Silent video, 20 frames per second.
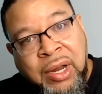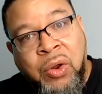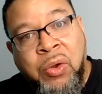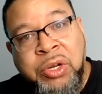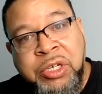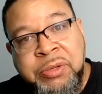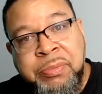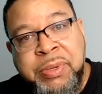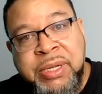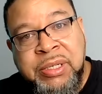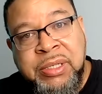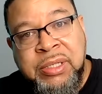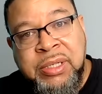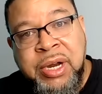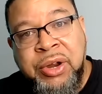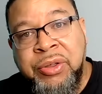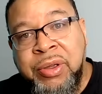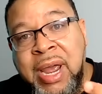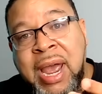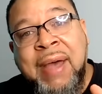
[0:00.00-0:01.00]
launch a business
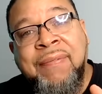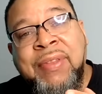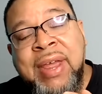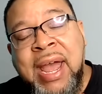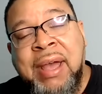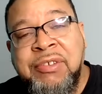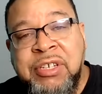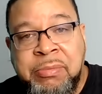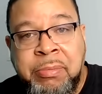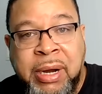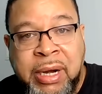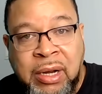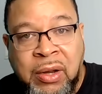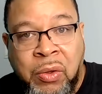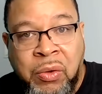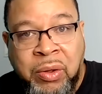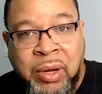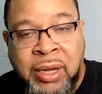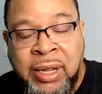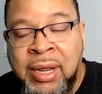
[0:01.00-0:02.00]
there, you have to have somebody
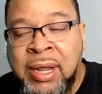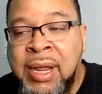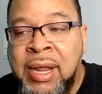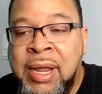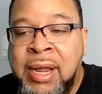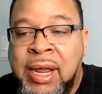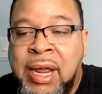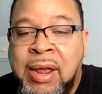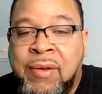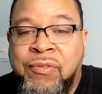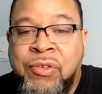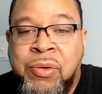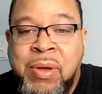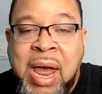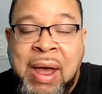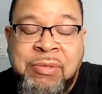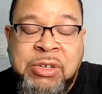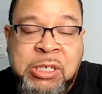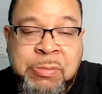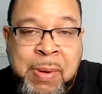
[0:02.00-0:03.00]
locally. If you
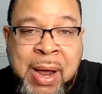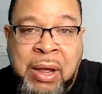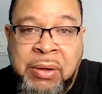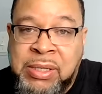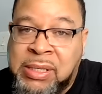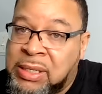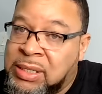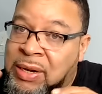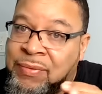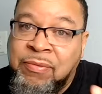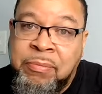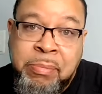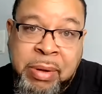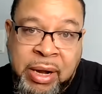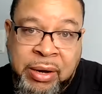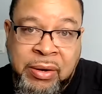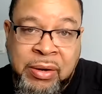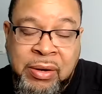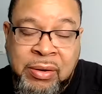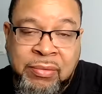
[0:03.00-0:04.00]
have a spouse, that's even
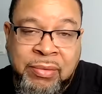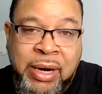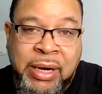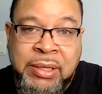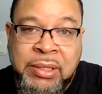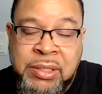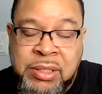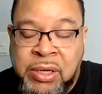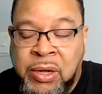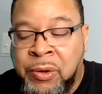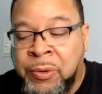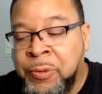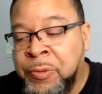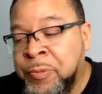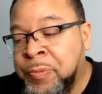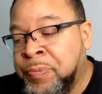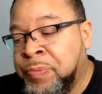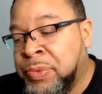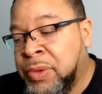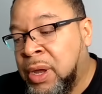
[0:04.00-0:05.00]
better, right? So
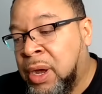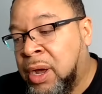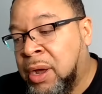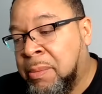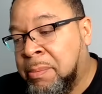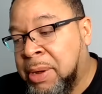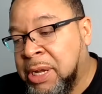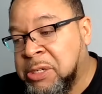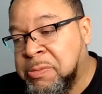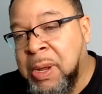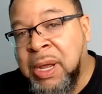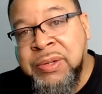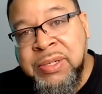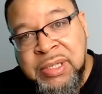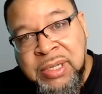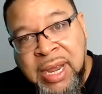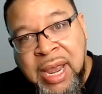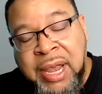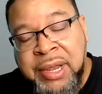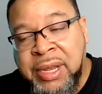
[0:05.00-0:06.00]
my spouse
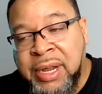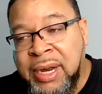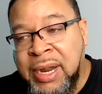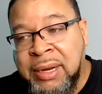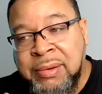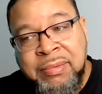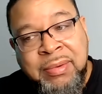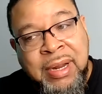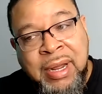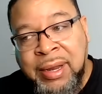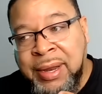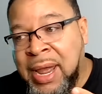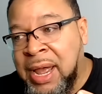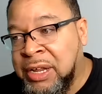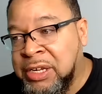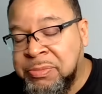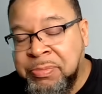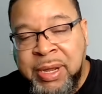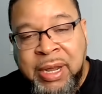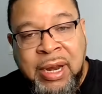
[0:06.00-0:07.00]
is Kenyan. That
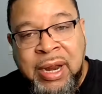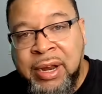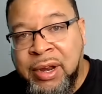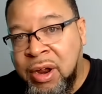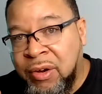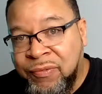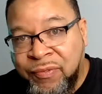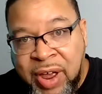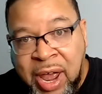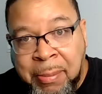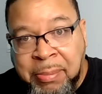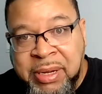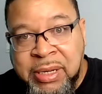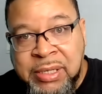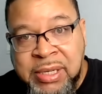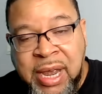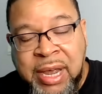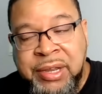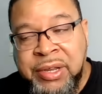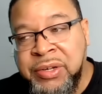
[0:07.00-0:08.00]
allows me, and her family
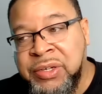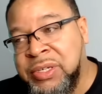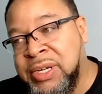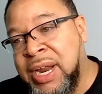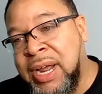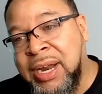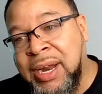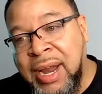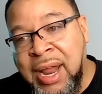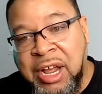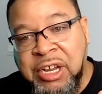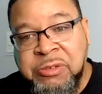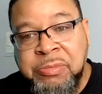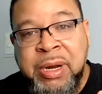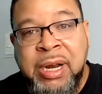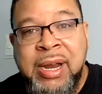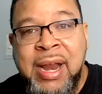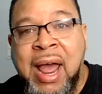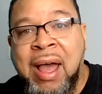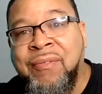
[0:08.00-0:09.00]
is Kenyan, so that allows
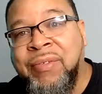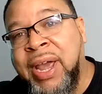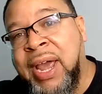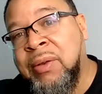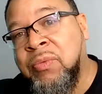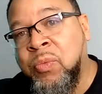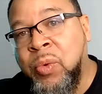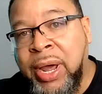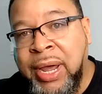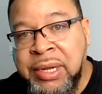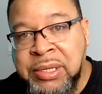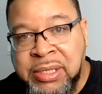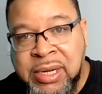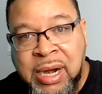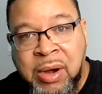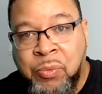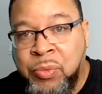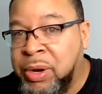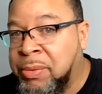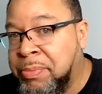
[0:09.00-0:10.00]
me to navigate in ways
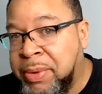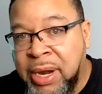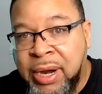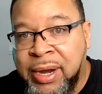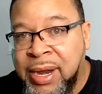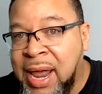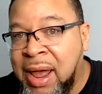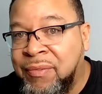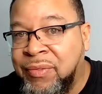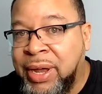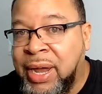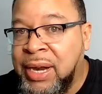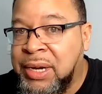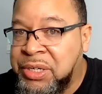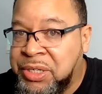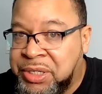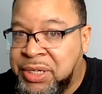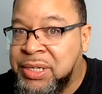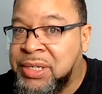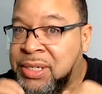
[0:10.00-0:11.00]
that I wouldn't be able to navigate.
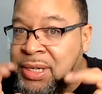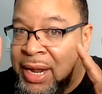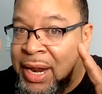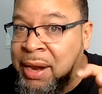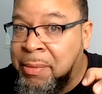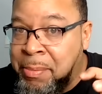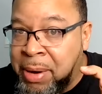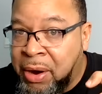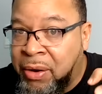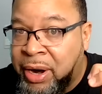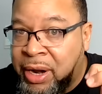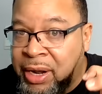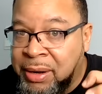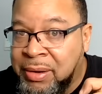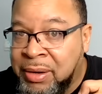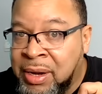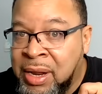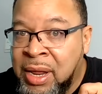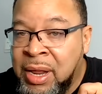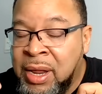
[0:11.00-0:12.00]
It's just an American,